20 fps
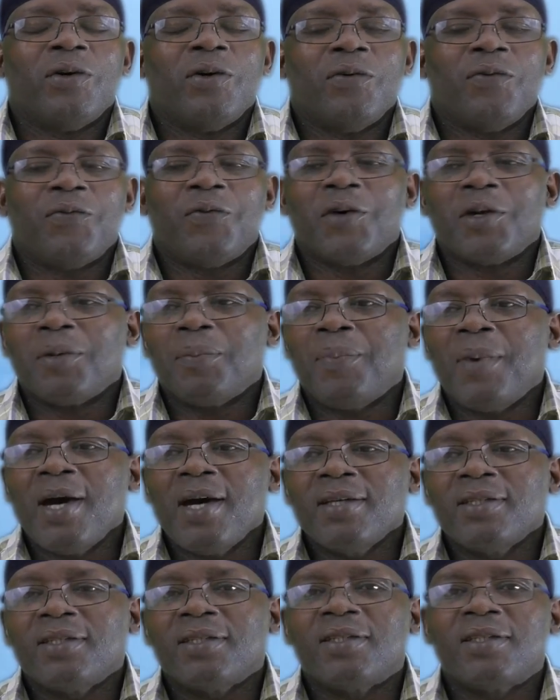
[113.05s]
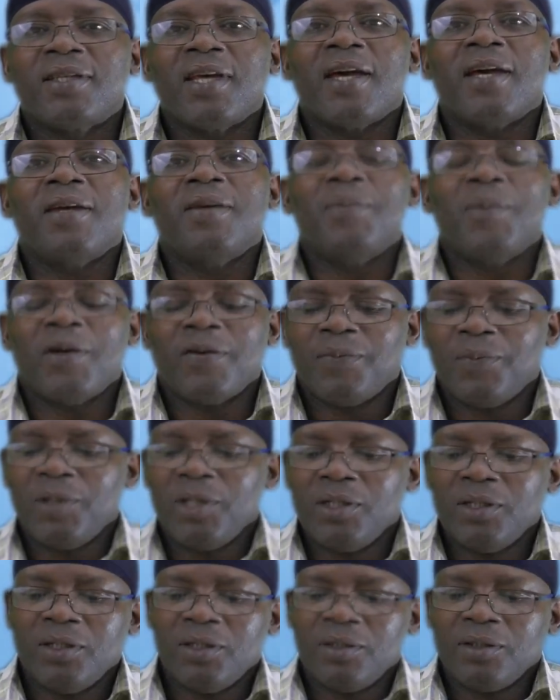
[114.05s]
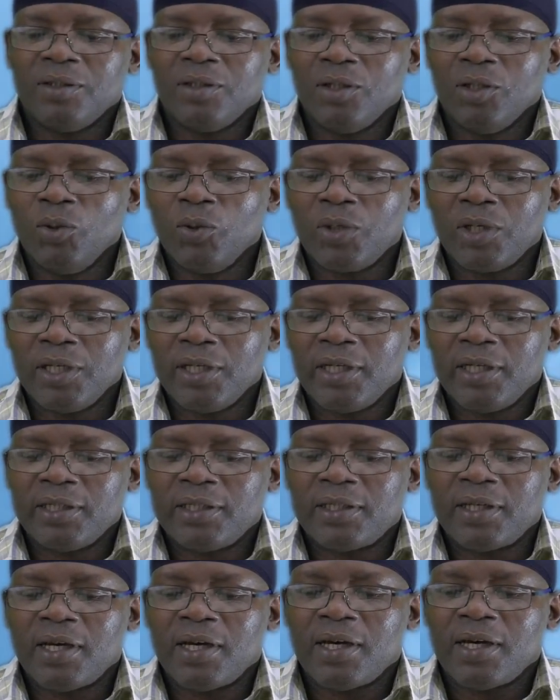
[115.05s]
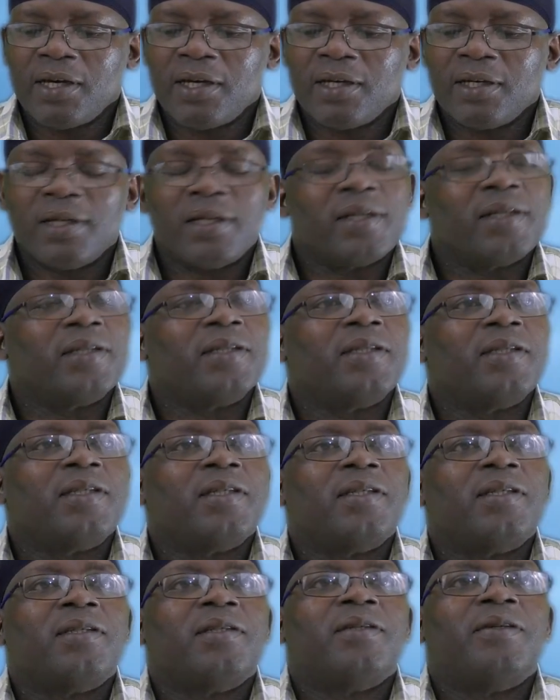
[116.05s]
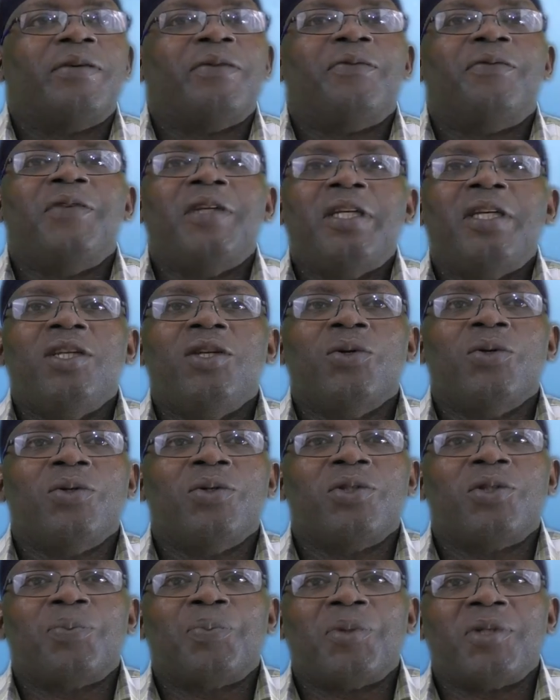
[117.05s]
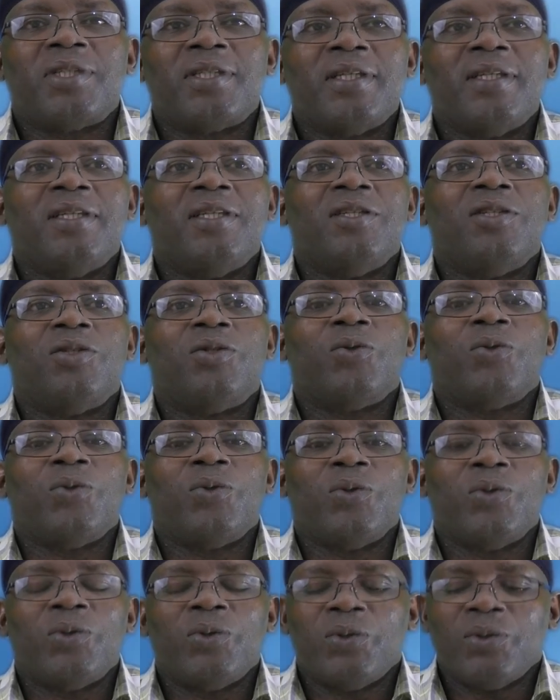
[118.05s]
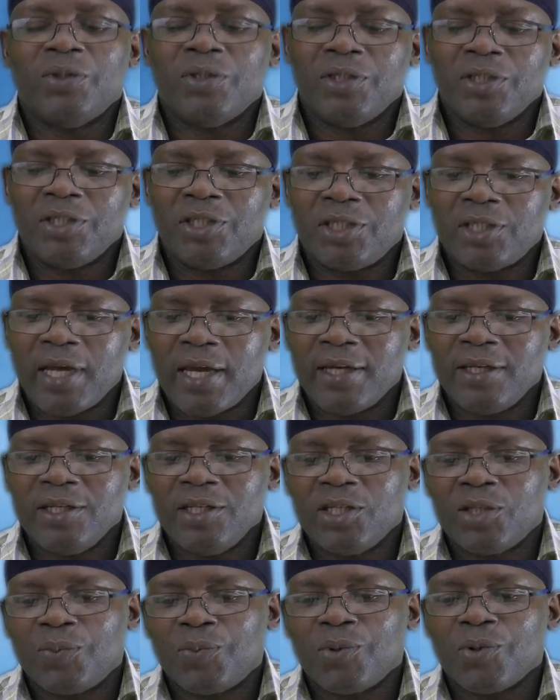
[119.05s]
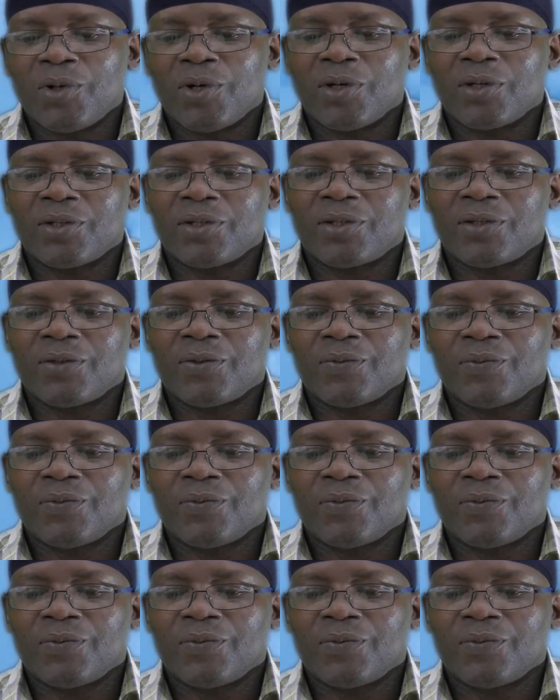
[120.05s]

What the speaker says: for the past time I've been looking at videos pertaining to Chinese products,